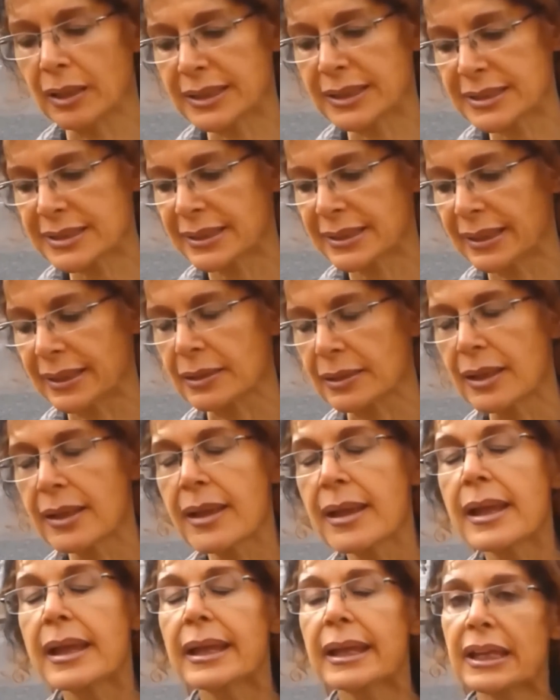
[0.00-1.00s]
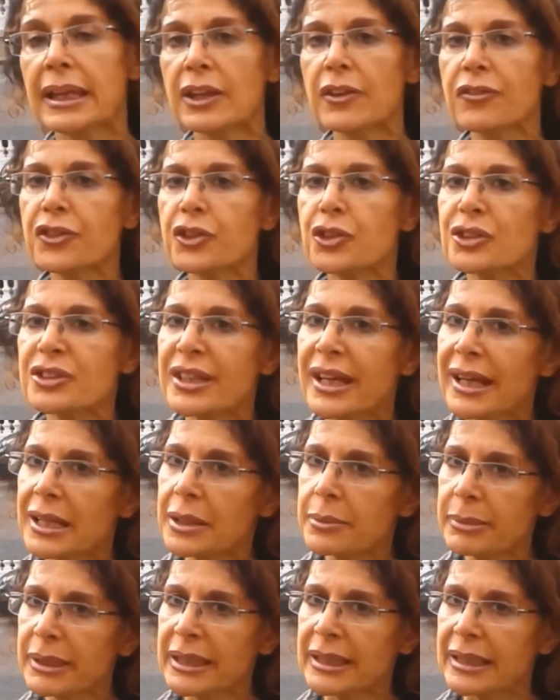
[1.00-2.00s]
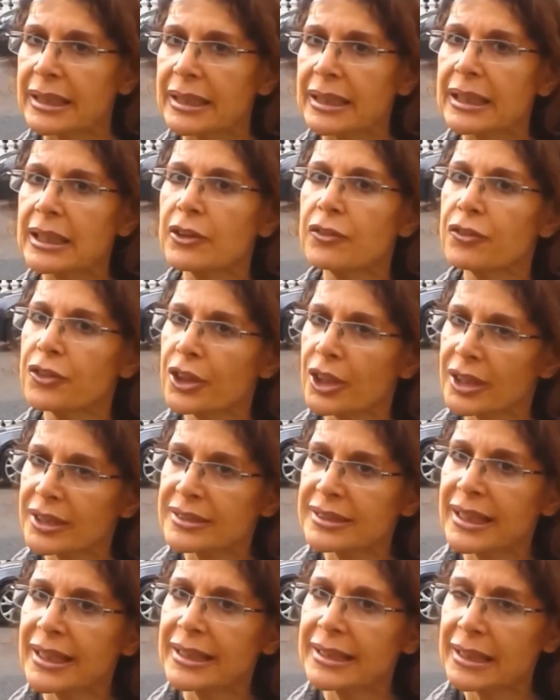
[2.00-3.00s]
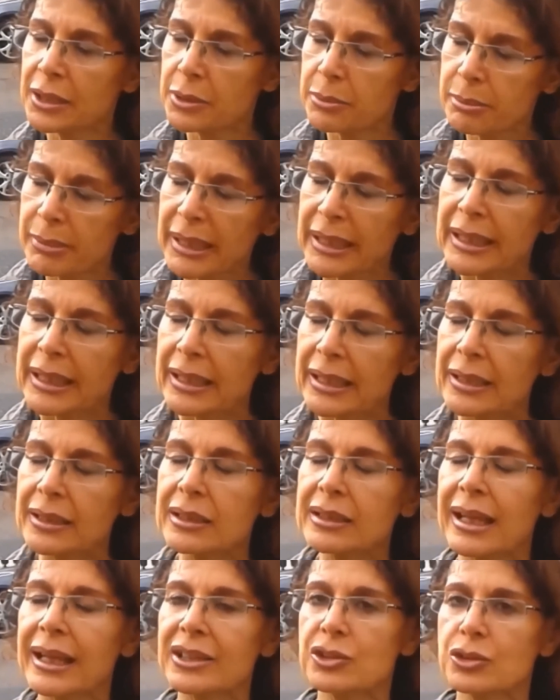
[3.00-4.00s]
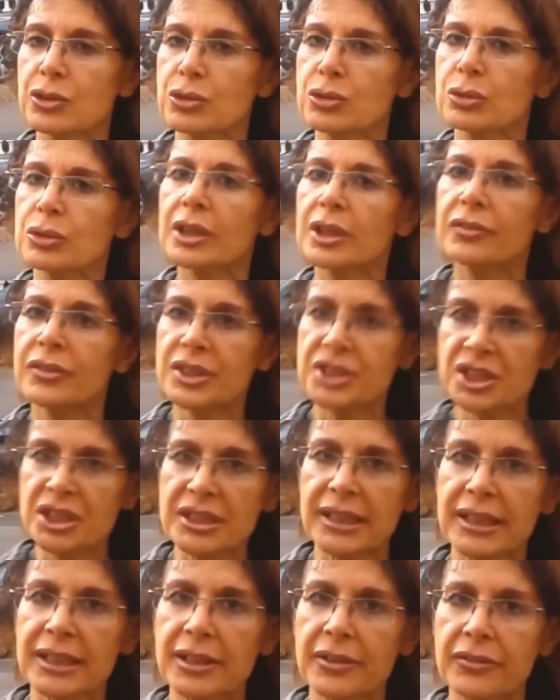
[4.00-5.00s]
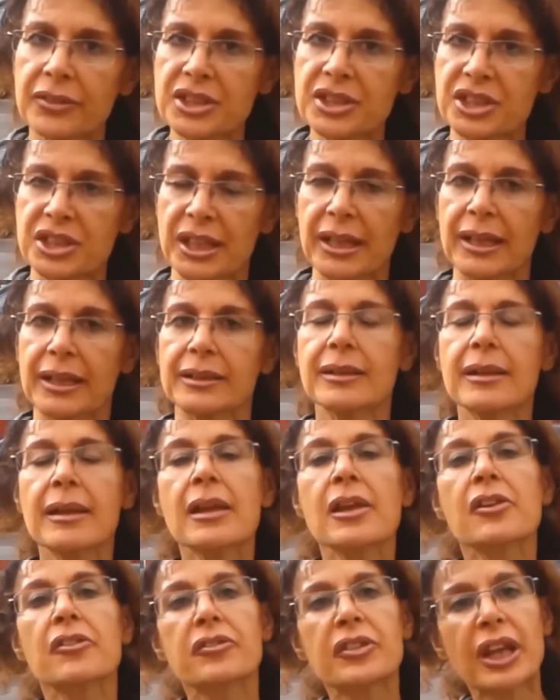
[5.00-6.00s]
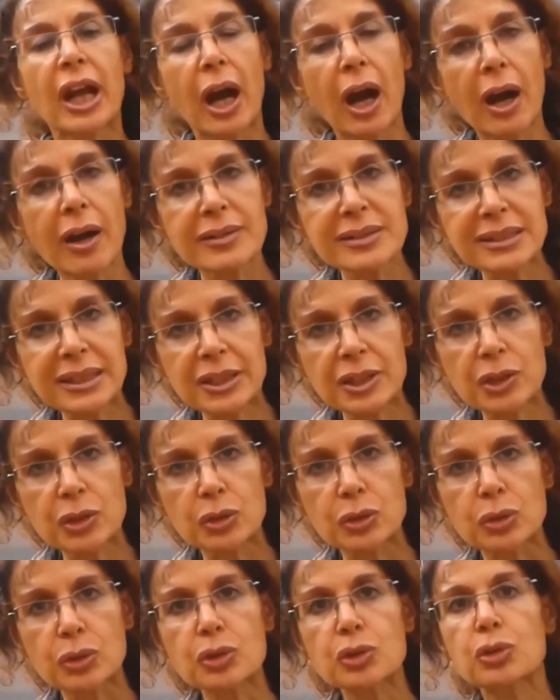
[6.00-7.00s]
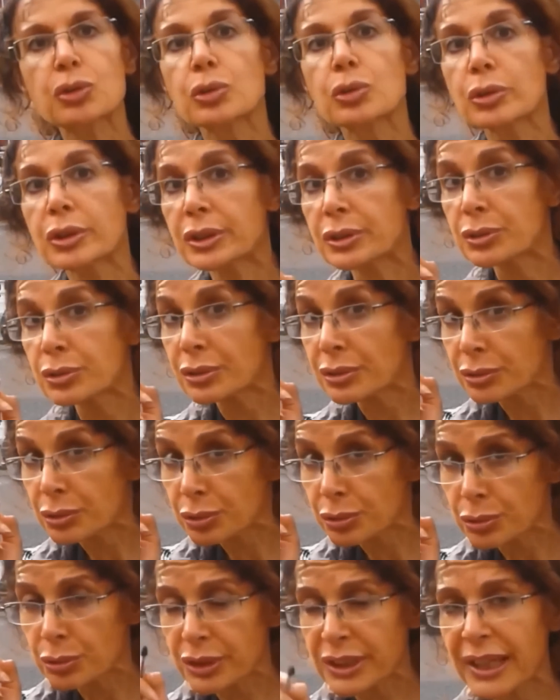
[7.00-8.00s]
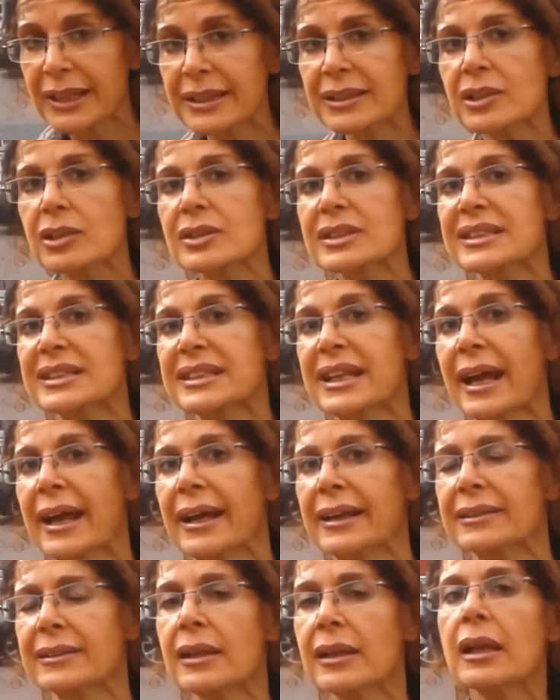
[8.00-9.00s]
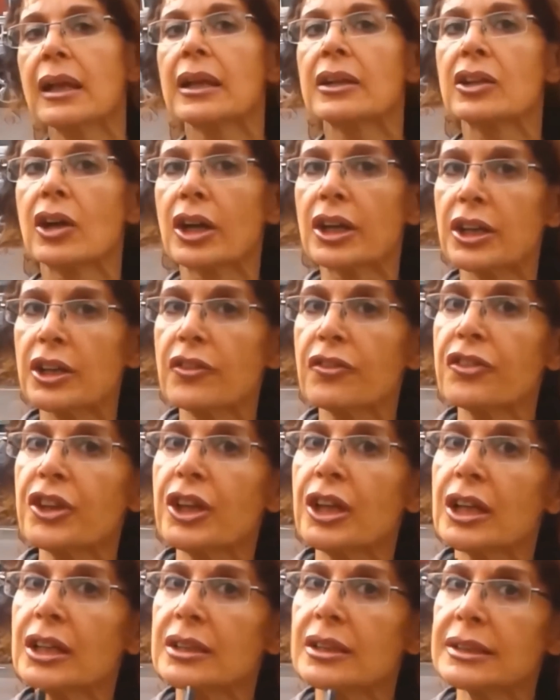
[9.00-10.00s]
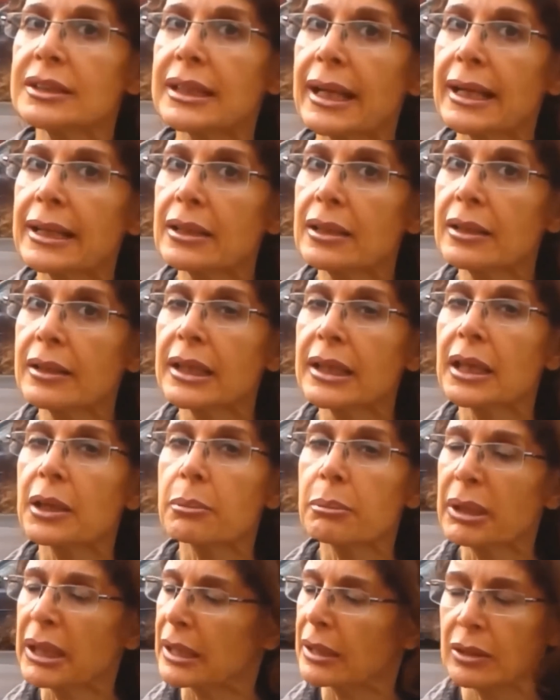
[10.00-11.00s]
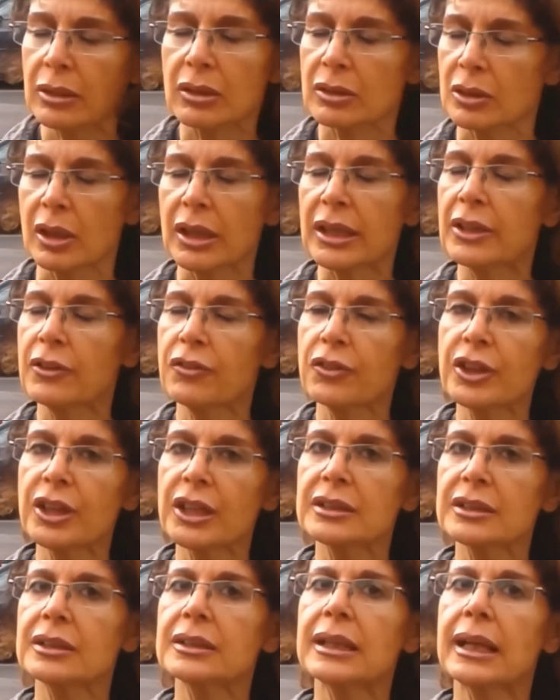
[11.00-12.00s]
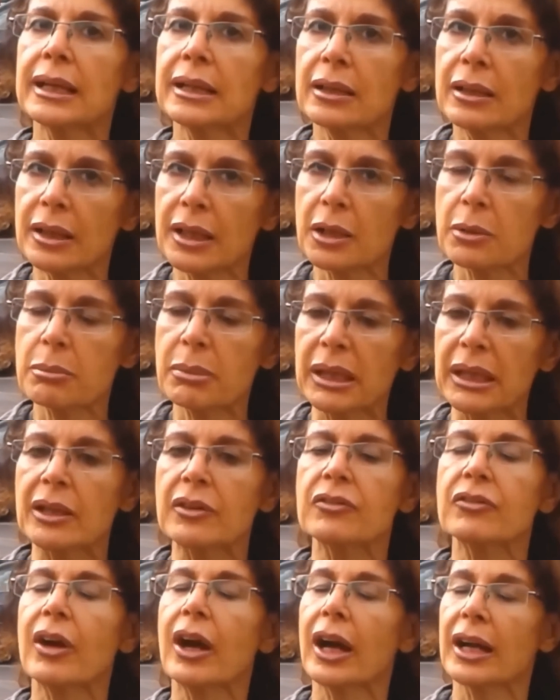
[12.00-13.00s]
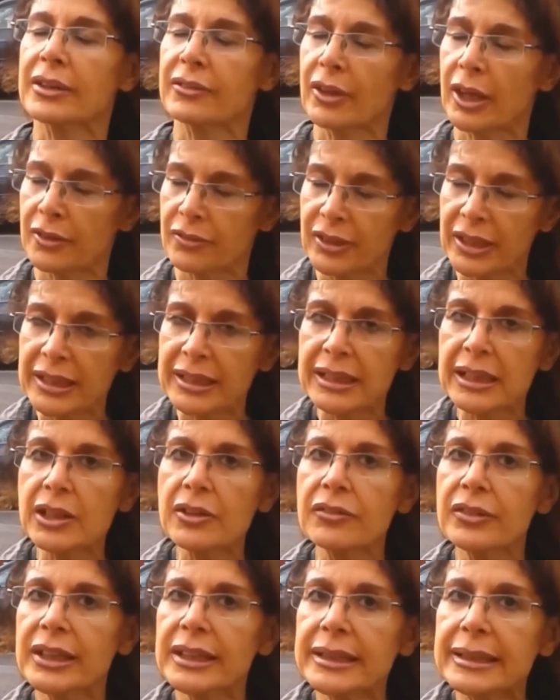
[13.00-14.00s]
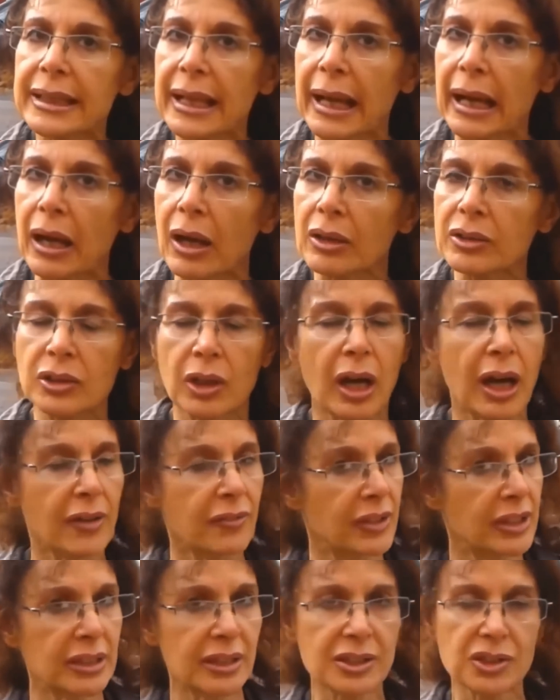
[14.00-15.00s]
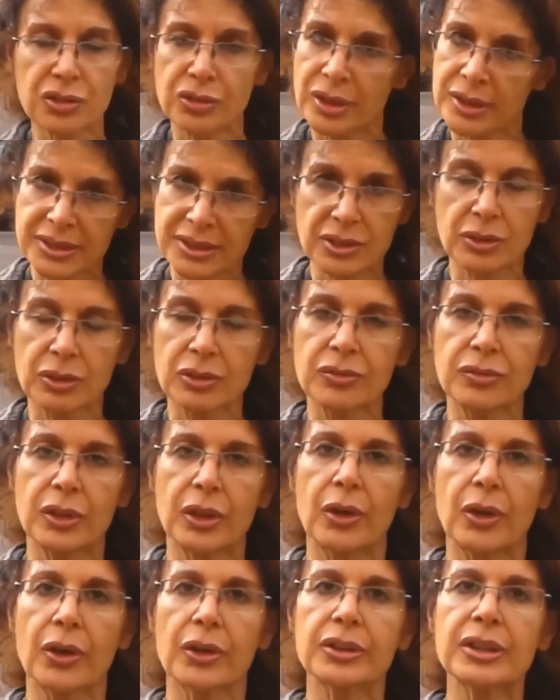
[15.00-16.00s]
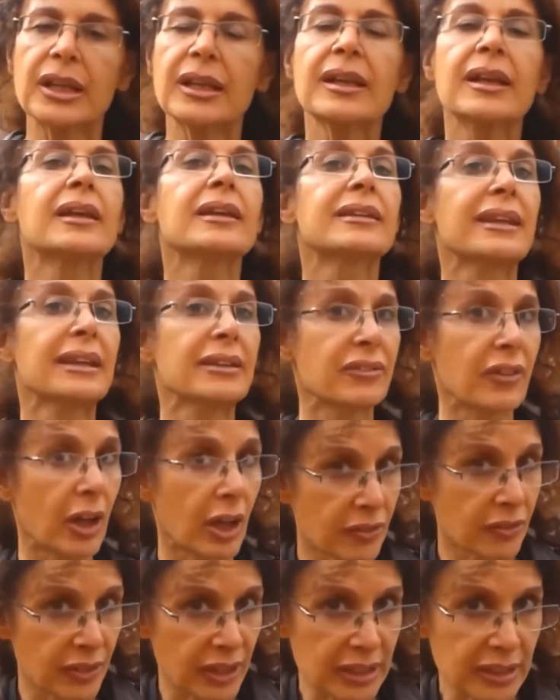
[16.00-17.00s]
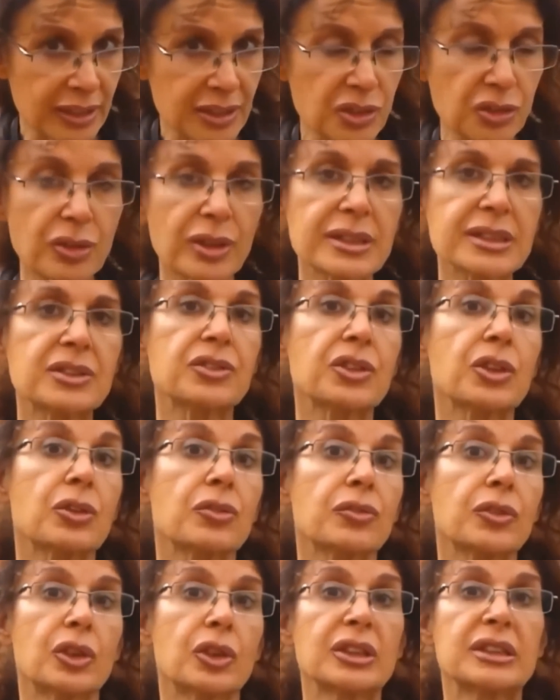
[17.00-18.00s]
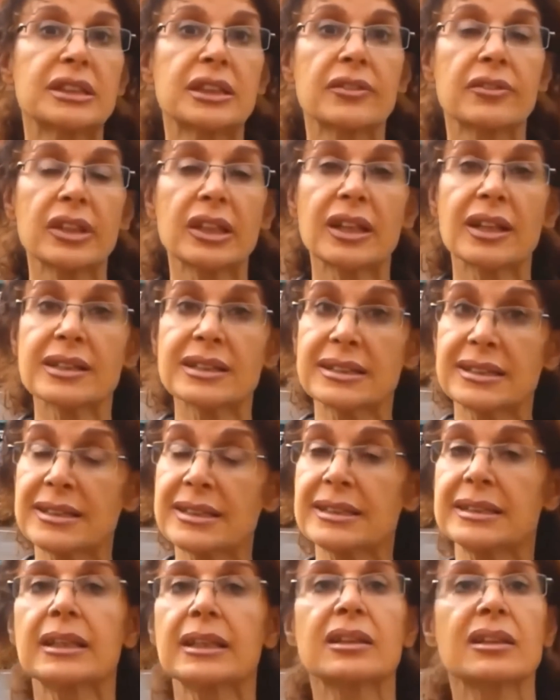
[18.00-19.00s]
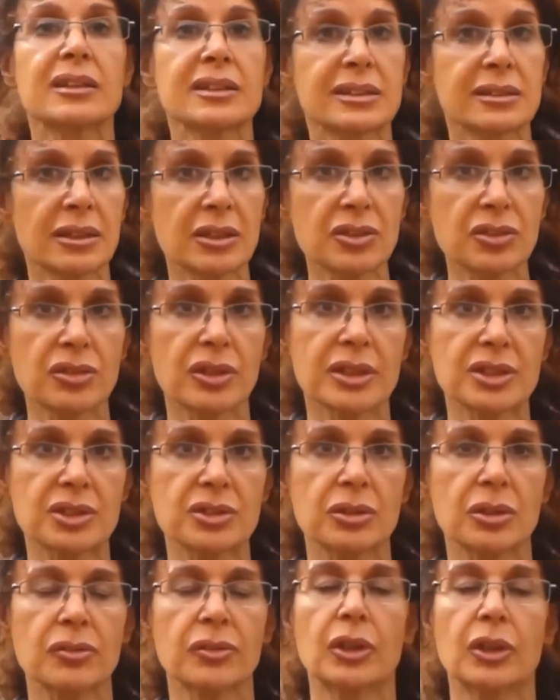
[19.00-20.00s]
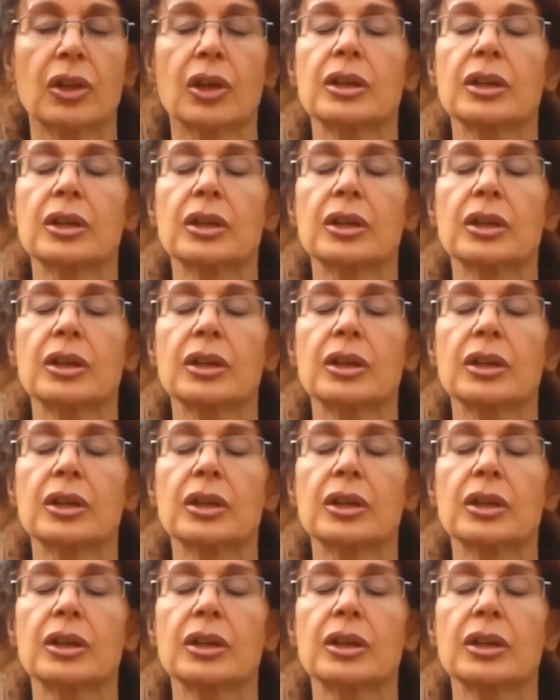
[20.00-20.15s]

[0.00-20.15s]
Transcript: Listen. I'm not being. Excuse me, you're offending me now. you're offending me now. Me that you do not watch your television. Yes. Mm-hmm. Ask you to look to, to, look at yourself. No, believe my word. Trust my word. Me, no, no. Trust my word. Allowing me. I, trust I my word. Now, no, I will not trust your word. Oh. I will not trust your word. TV licensing does not trust your word.